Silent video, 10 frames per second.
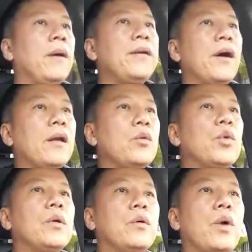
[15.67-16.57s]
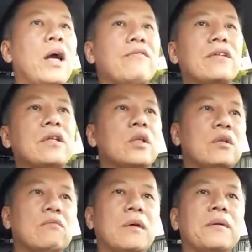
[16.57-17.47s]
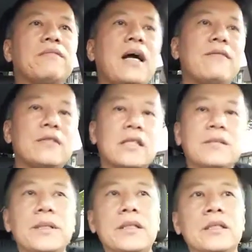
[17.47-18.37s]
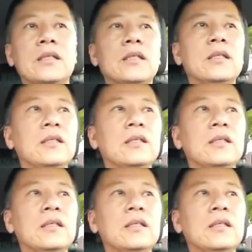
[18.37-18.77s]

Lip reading: My daughter will arrive in probably 5 or 6 minutes.